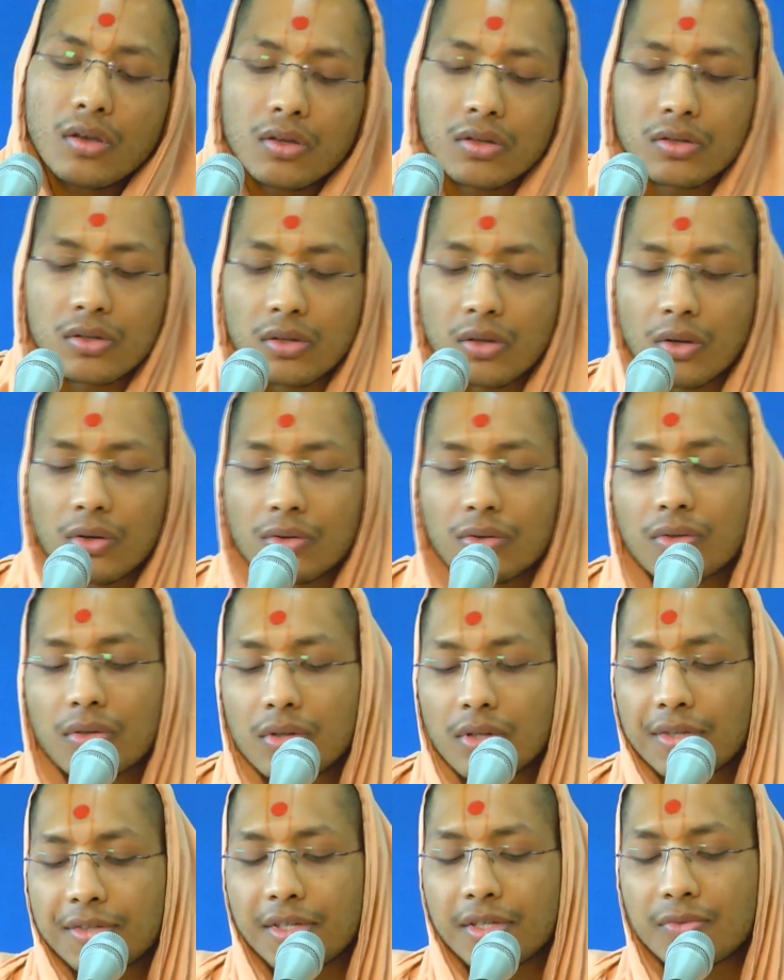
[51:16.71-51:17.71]
So
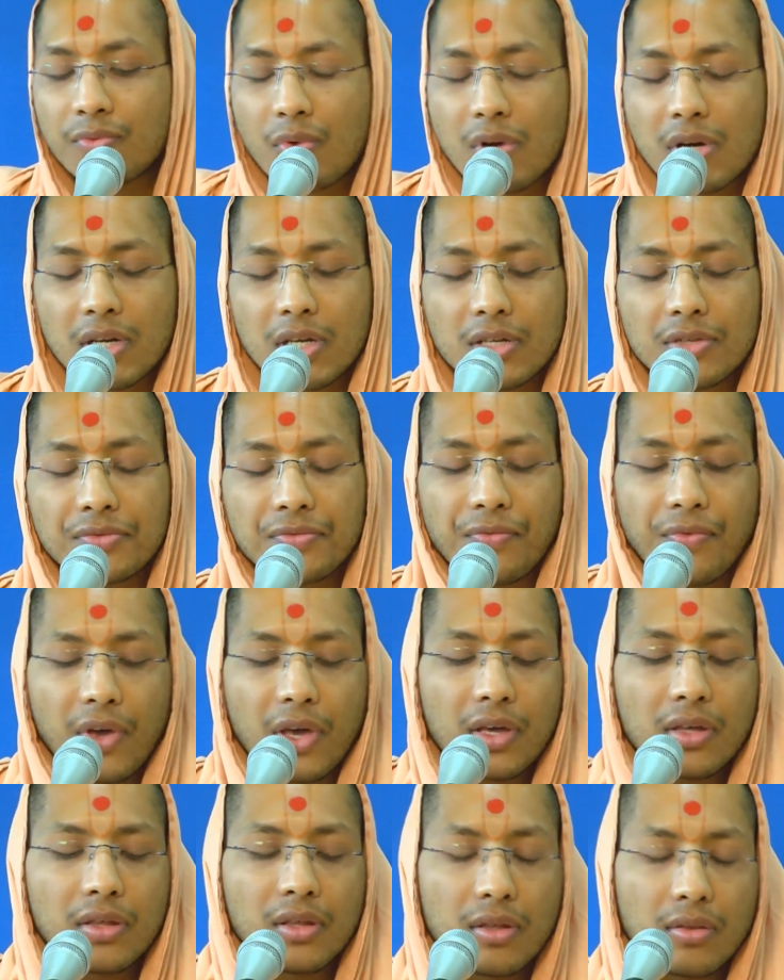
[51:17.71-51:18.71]
this is what his
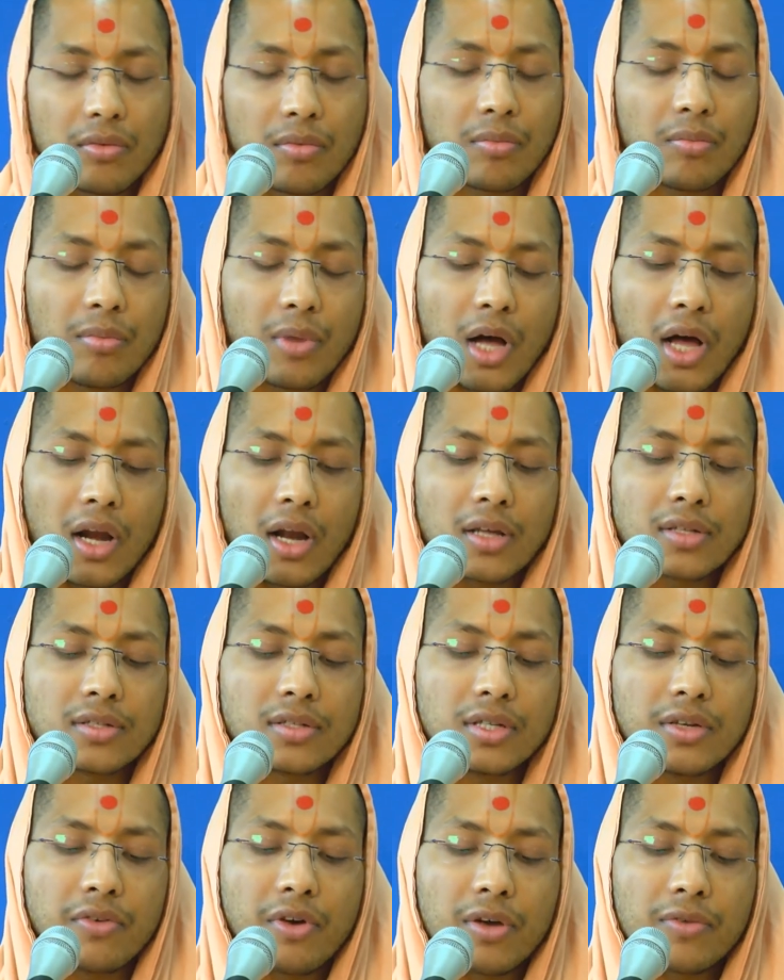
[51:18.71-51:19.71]
faith in the Maharaj's
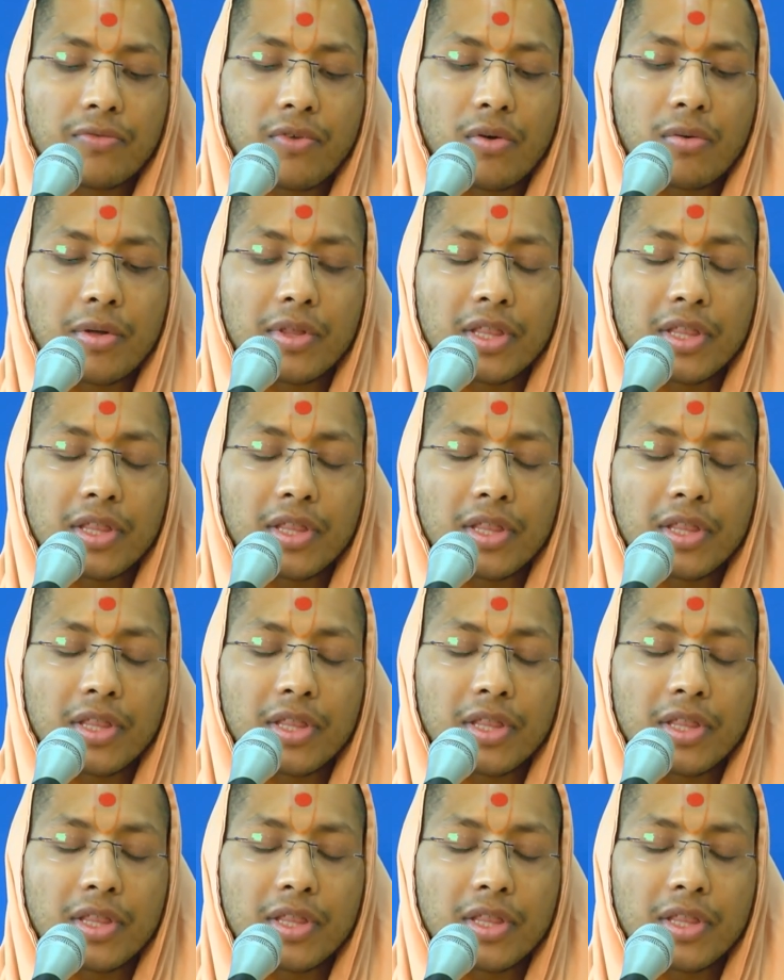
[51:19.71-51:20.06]
divine form,